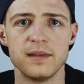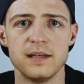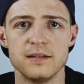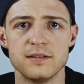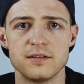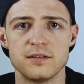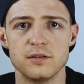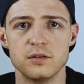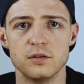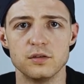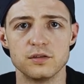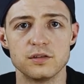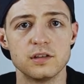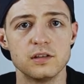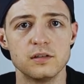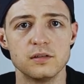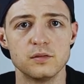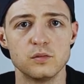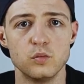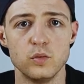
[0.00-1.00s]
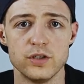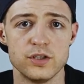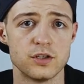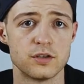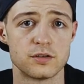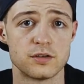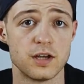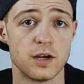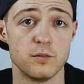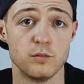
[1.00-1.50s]
these stores, we
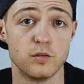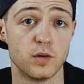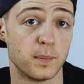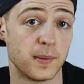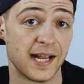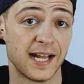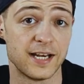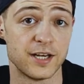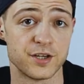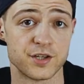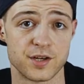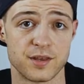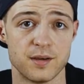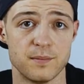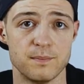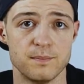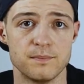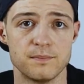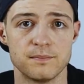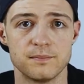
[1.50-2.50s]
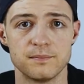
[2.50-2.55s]
just don't replenish them.